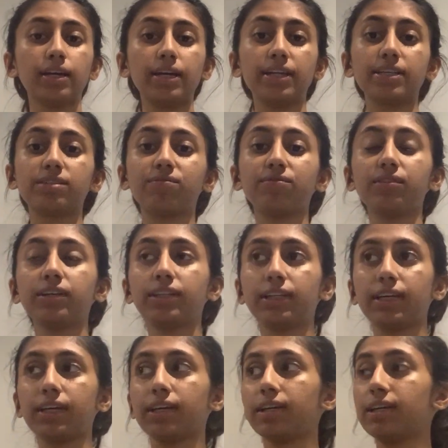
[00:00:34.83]
It is
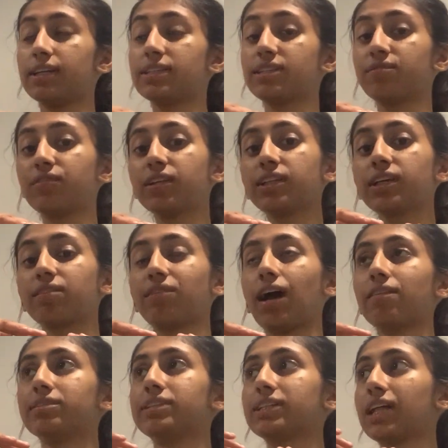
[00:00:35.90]
the feeling of
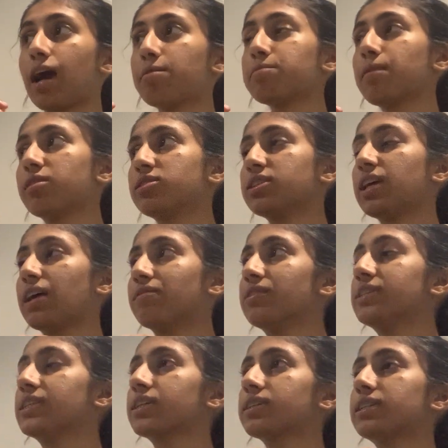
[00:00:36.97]
having to climb a mountain every
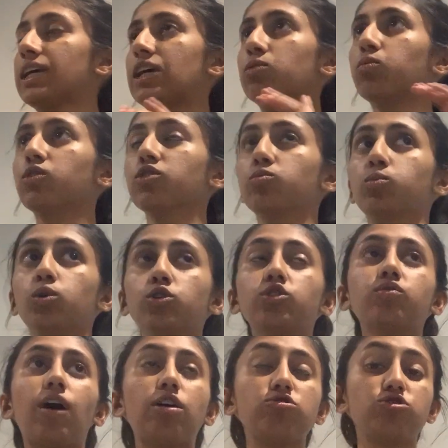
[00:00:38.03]
single day while the world
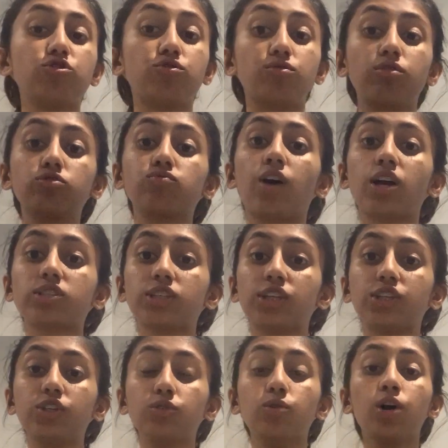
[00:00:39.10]
around you throws rocks
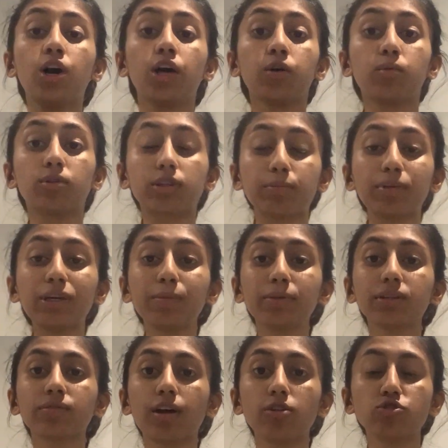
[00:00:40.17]
at you, while the
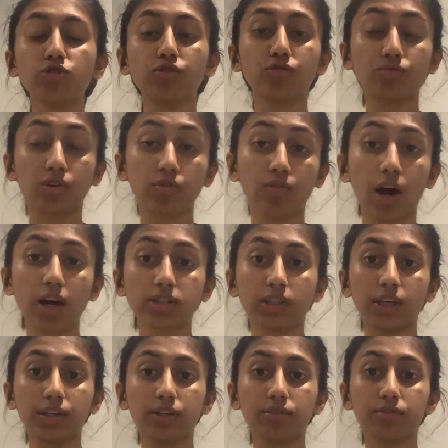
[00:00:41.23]
people around you throw rocks
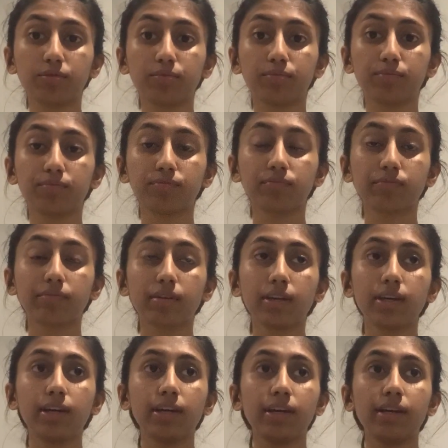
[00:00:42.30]
at you.
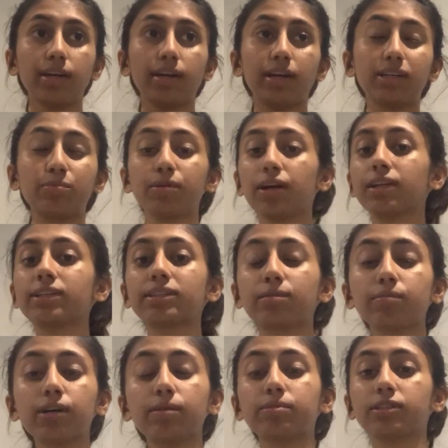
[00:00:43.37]
And to be honest,
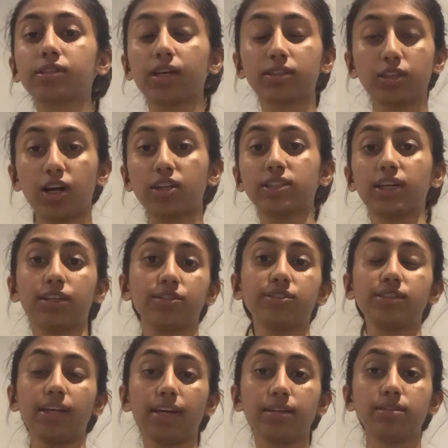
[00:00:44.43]
sometimes that's hard to
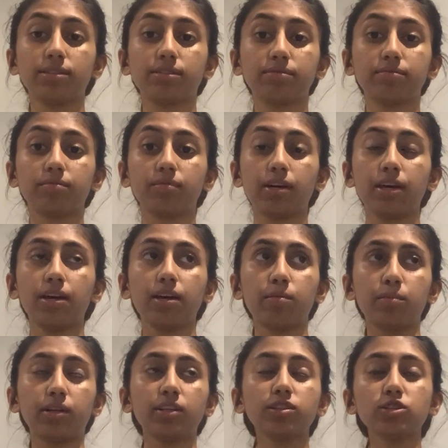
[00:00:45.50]
understand.
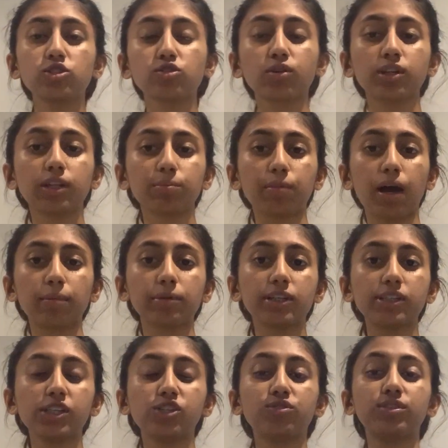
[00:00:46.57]
But in this short clip, I'm going
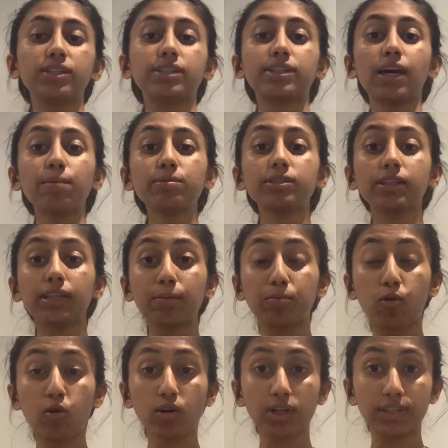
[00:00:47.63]
to teach you the steps and the
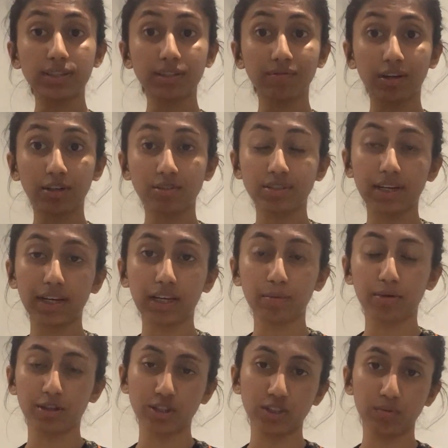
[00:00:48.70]
importance of understanding a
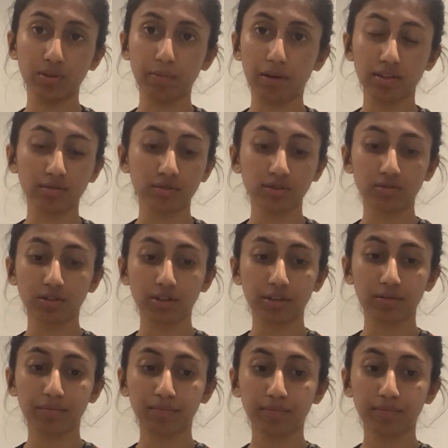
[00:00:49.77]
person with mental disorder.